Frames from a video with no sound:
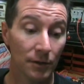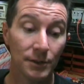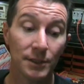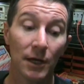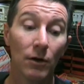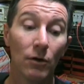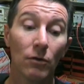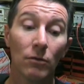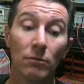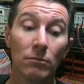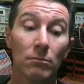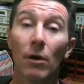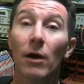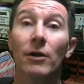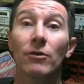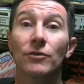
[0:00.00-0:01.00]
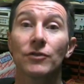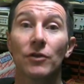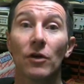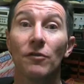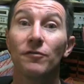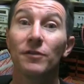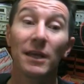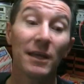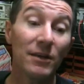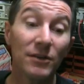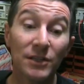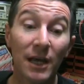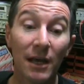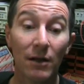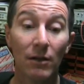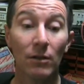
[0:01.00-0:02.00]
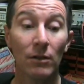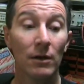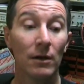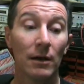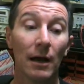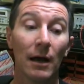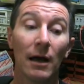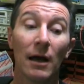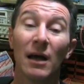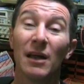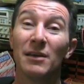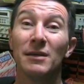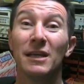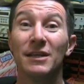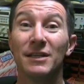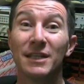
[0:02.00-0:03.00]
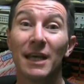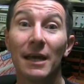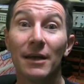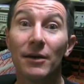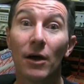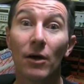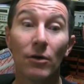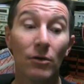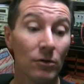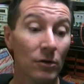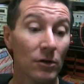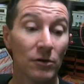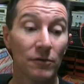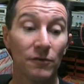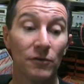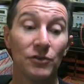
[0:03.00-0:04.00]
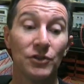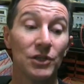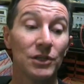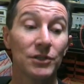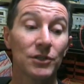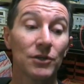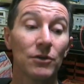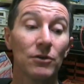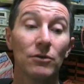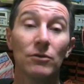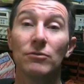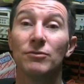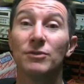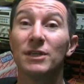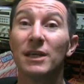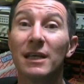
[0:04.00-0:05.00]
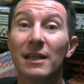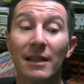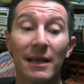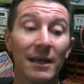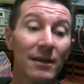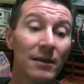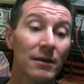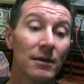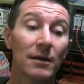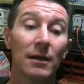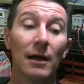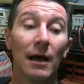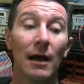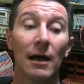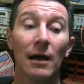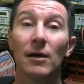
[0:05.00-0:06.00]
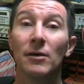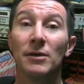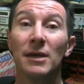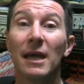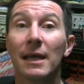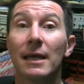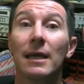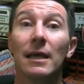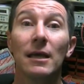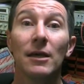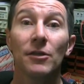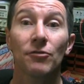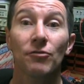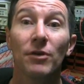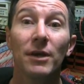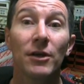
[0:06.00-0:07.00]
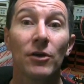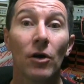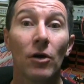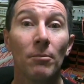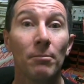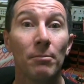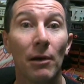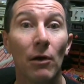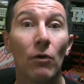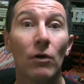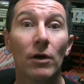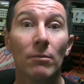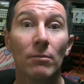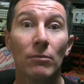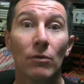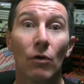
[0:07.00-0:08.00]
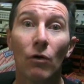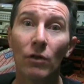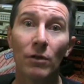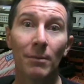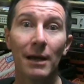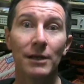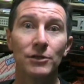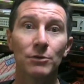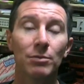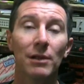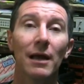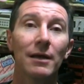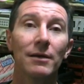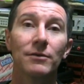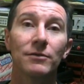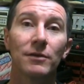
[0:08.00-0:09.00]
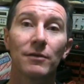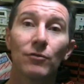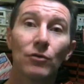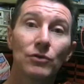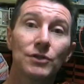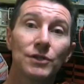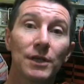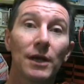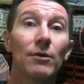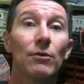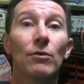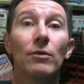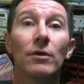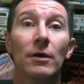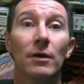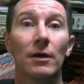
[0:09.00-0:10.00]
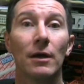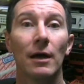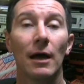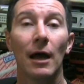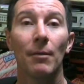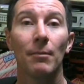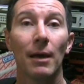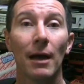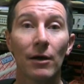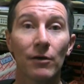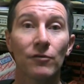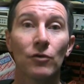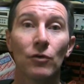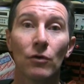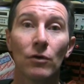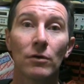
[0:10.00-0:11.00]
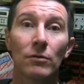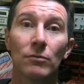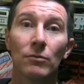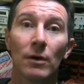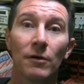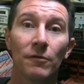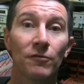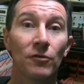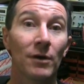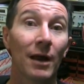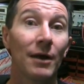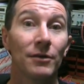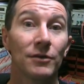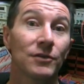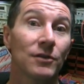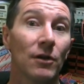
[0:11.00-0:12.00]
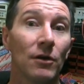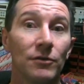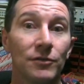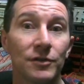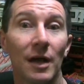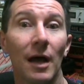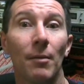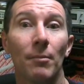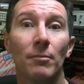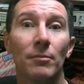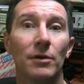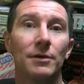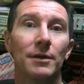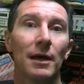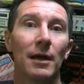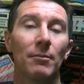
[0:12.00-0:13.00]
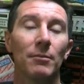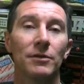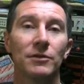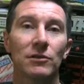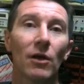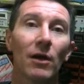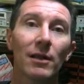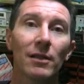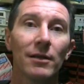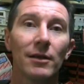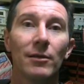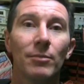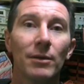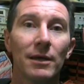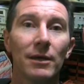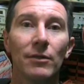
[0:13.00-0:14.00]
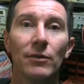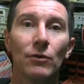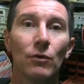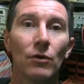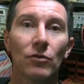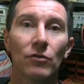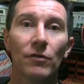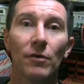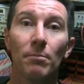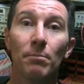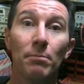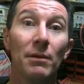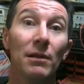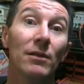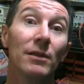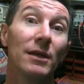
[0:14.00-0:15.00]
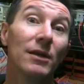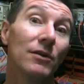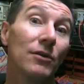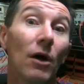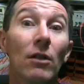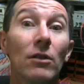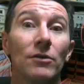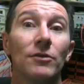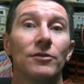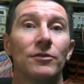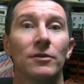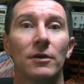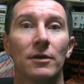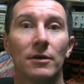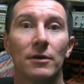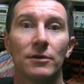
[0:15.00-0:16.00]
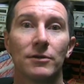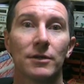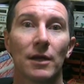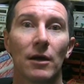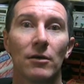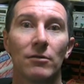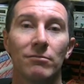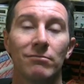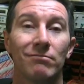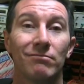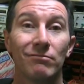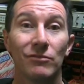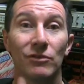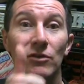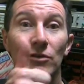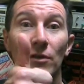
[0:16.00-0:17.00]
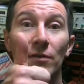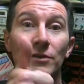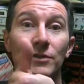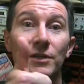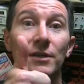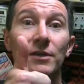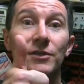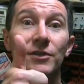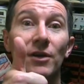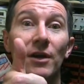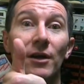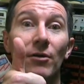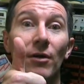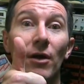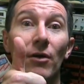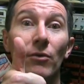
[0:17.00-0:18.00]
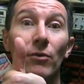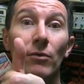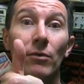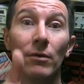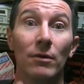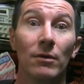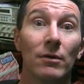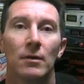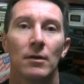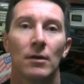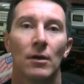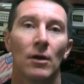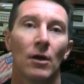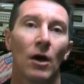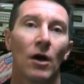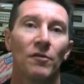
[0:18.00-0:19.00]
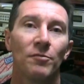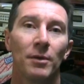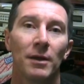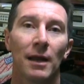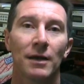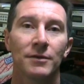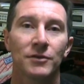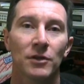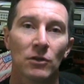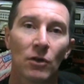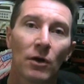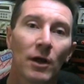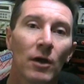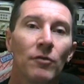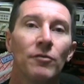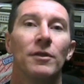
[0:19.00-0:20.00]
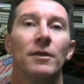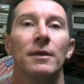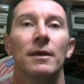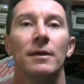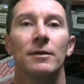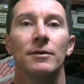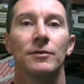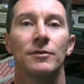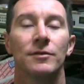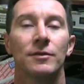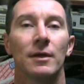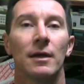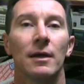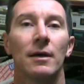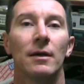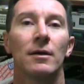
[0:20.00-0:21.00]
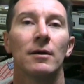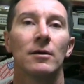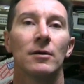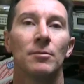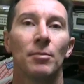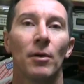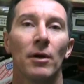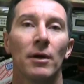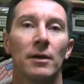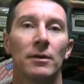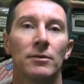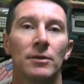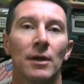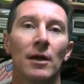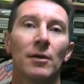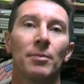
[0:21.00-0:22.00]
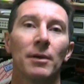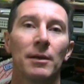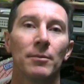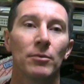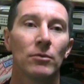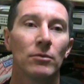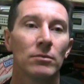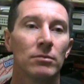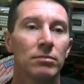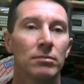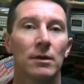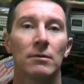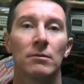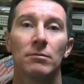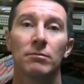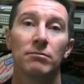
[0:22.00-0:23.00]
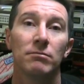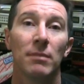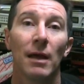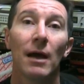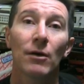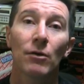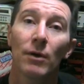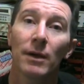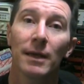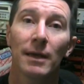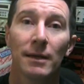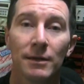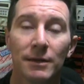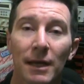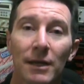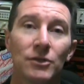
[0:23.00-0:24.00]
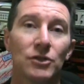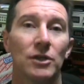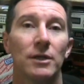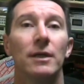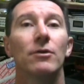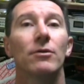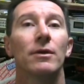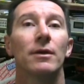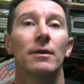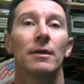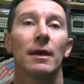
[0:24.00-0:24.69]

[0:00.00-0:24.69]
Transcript: Dell, Microsoft, Intel, uh, Nintendo, Fujitsu, D Link, uh, Netgear, 3Com, Belkin, all the major players. They've all settled. Um, out of court uh, for an undisclosed sum, but um, it's likely to be in the order of a billion dollars. So good on the CSIRO. I've been asked a lot over the years uh, by young people, uh, how do I get into engineering?